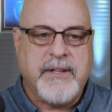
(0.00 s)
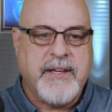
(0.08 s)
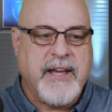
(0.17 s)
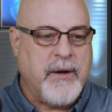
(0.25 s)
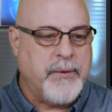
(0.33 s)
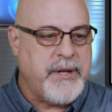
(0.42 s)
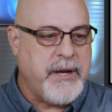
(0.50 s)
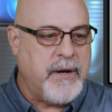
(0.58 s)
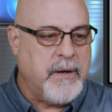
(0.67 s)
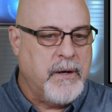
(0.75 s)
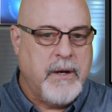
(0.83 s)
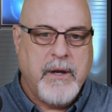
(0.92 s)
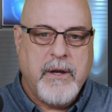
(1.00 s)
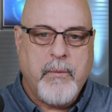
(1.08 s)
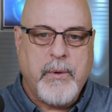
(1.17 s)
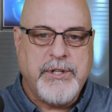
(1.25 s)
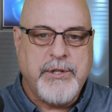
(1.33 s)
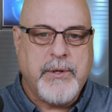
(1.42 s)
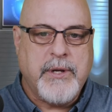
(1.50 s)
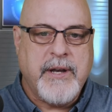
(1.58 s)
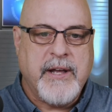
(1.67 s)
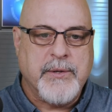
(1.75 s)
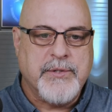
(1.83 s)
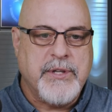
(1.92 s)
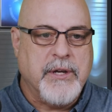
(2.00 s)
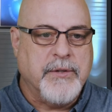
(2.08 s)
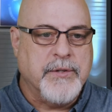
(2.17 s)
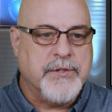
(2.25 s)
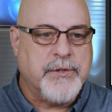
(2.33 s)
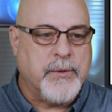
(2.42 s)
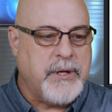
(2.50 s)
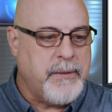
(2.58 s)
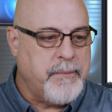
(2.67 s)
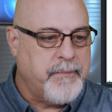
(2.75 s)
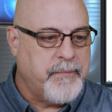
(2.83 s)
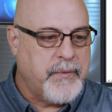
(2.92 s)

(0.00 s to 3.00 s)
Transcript: account here, which you can now see on the screen.